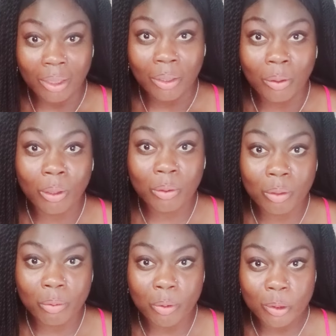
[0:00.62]

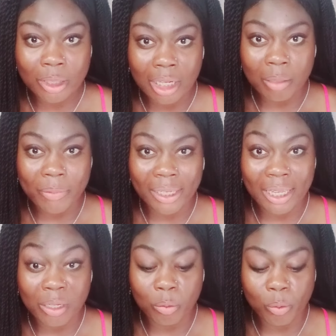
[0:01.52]
Honorable Sara
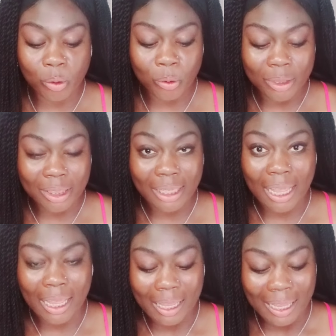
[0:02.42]
Bekido Bokosa.
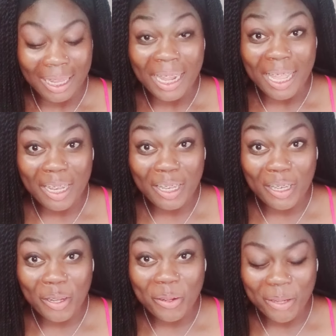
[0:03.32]

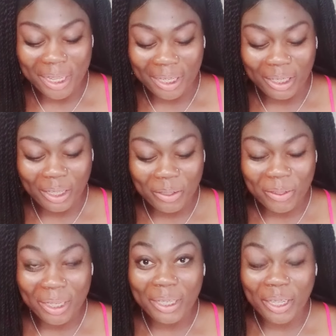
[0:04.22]
Hello, hello,
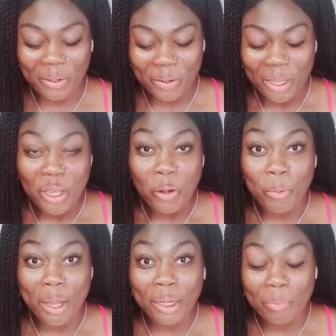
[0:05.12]
hello.
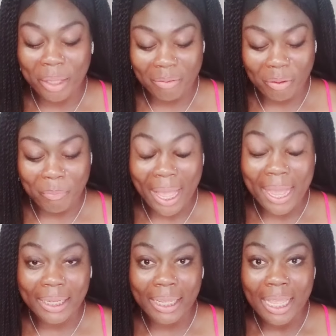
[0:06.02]
Welcome,
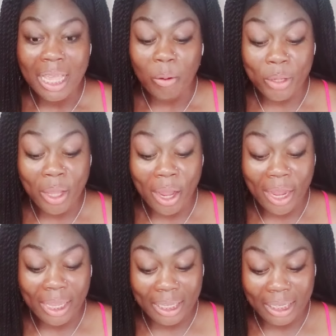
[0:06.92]
everybody. We
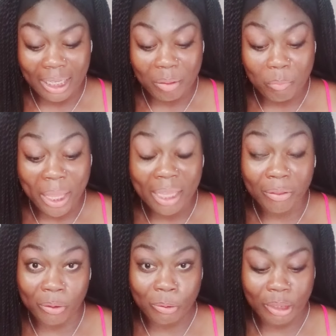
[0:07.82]
are in
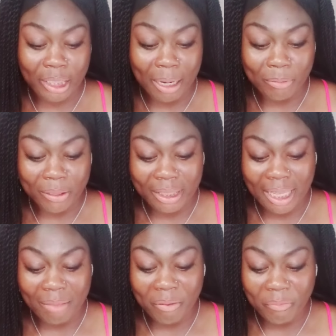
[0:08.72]
Matthew chapter
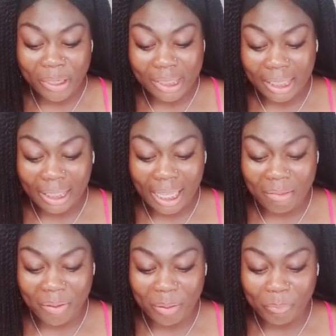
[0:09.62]
7, verse
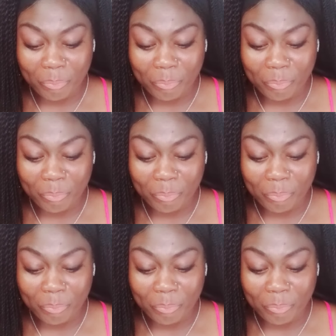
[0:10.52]
11.